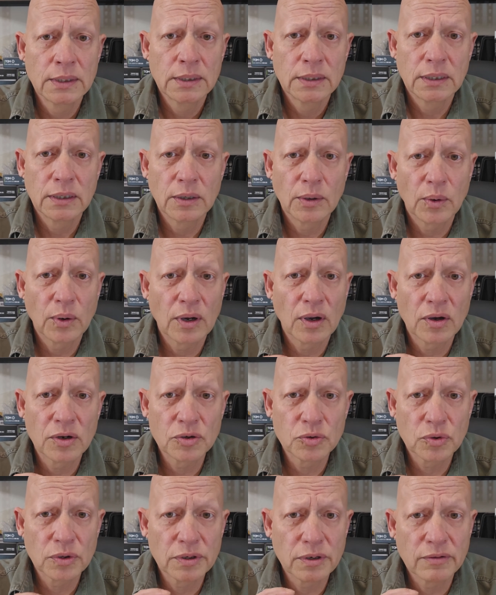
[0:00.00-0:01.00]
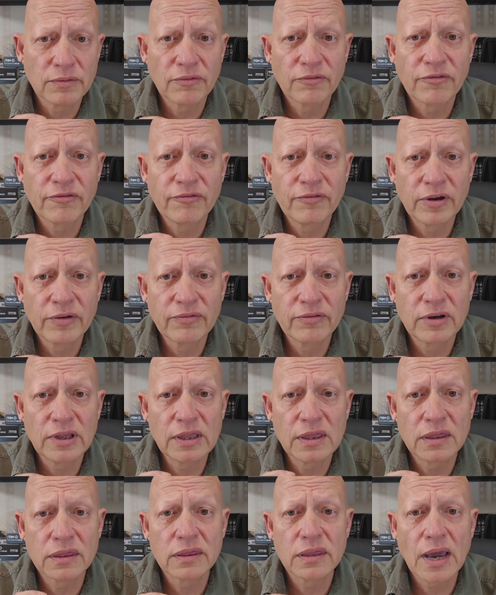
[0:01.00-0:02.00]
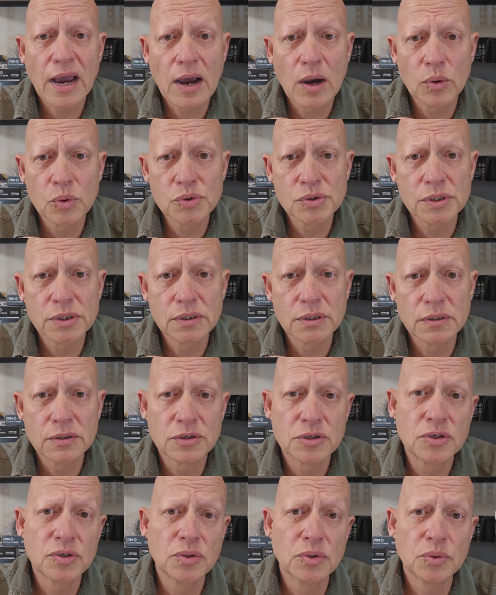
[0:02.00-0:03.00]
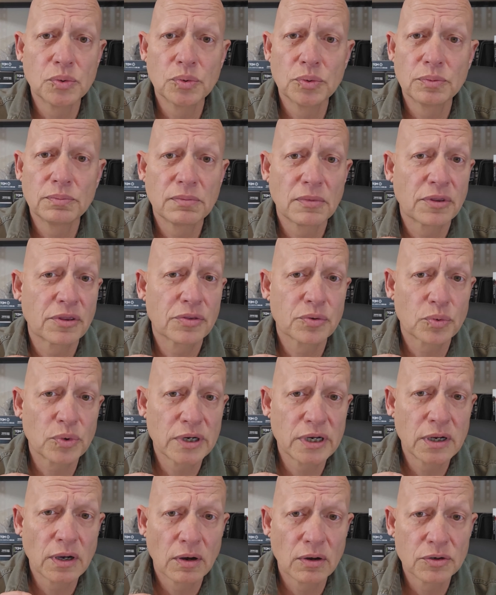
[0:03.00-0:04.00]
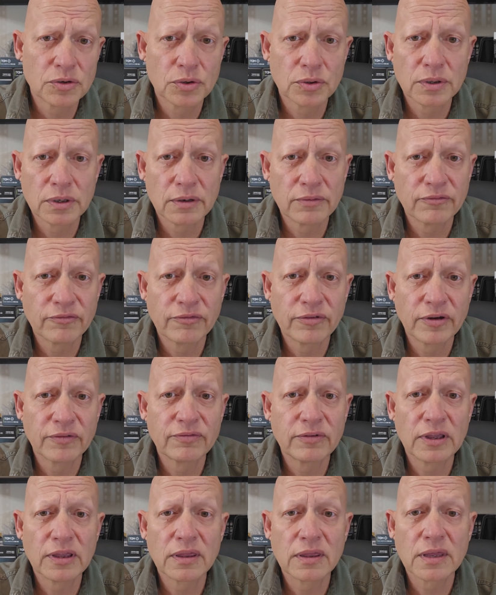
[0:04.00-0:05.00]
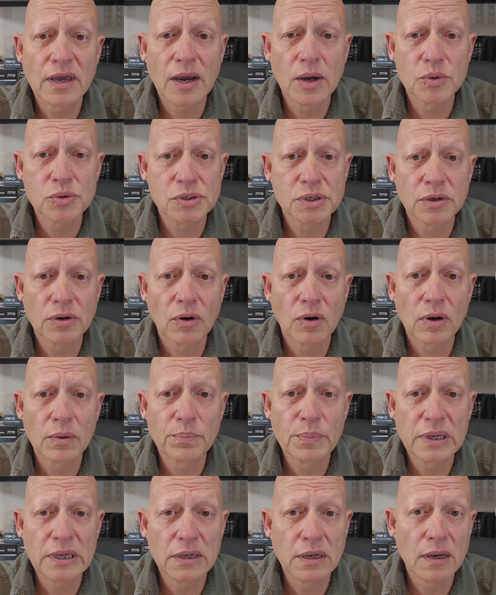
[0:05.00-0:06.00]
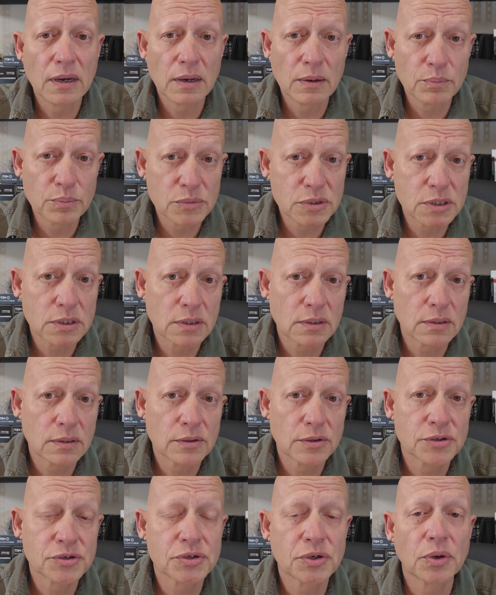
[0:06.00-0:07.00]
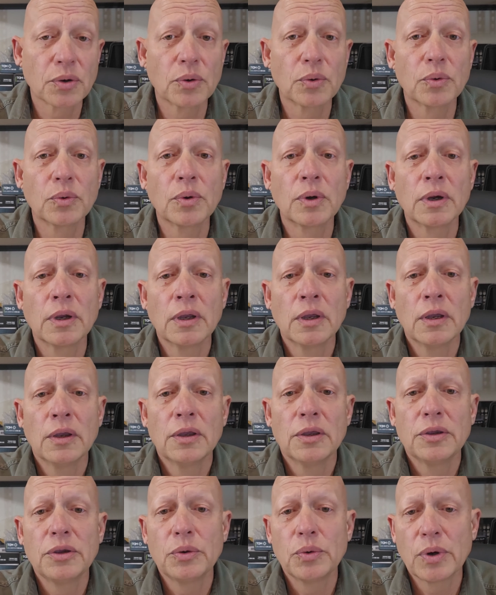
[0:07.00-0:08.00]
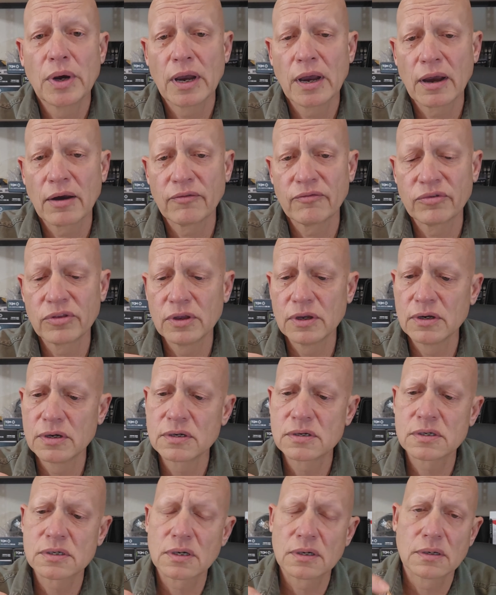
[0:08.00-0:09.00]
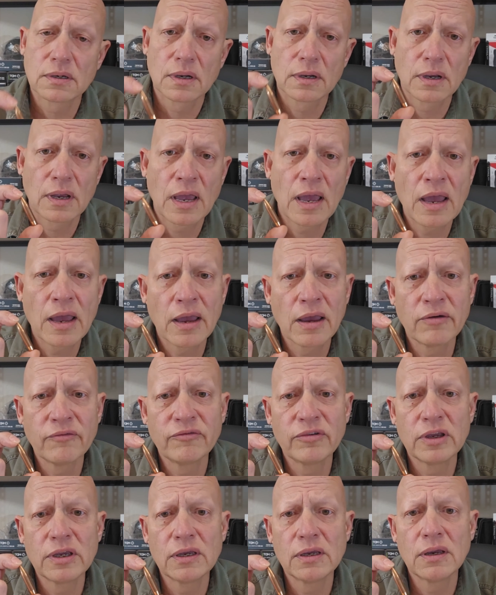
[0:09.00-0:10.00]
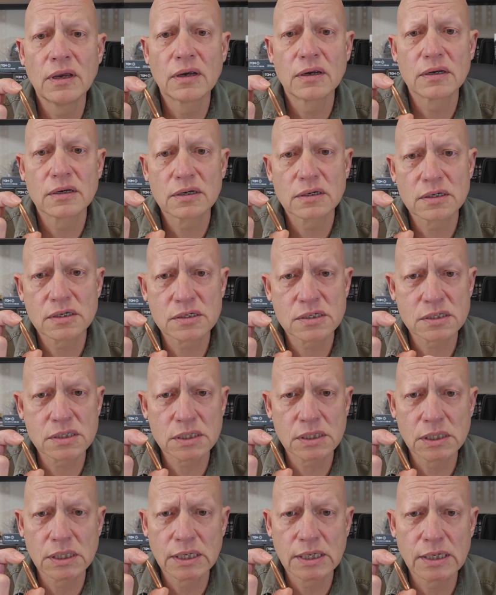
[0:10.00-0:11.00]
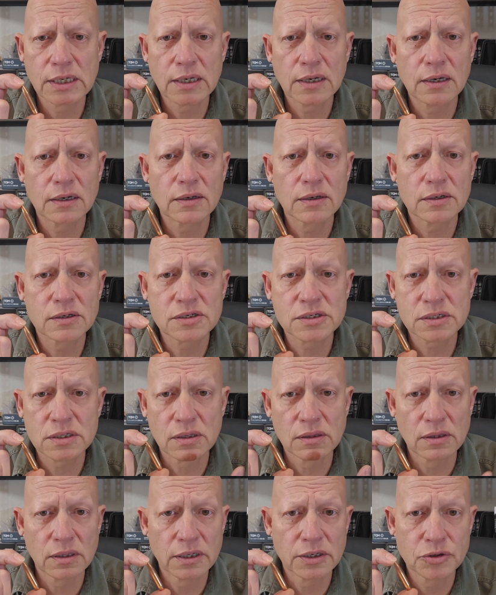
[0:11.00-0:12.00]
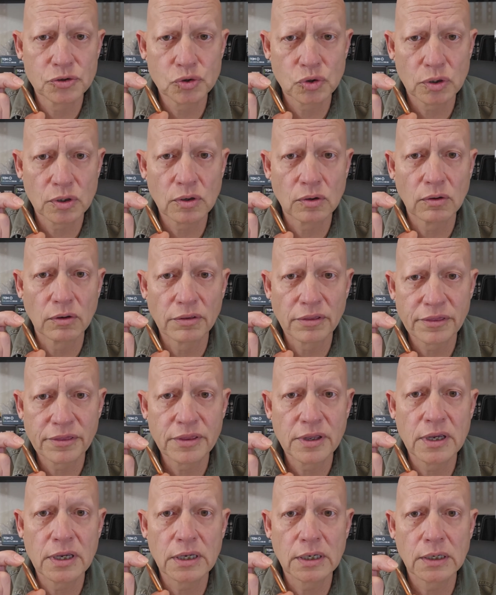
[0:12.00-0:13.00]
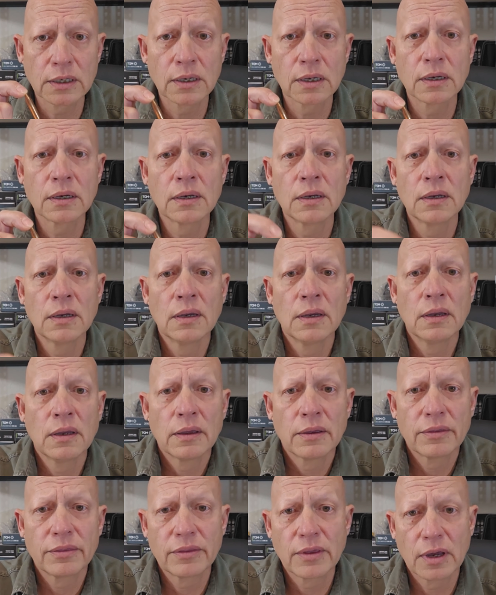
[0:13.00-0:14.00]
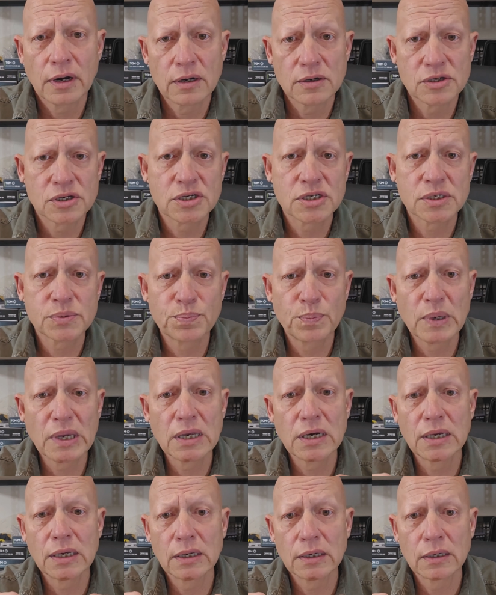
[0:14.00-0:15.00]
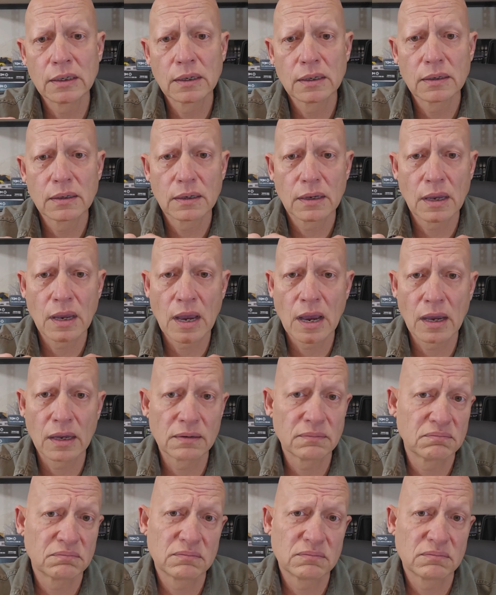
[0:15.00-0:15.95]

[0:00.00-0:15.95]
you know, one hundred fifty thousand to three hundred fifty thousand R P Ms. So you have this heavy, sleek, cylindrical thing that is spinning at,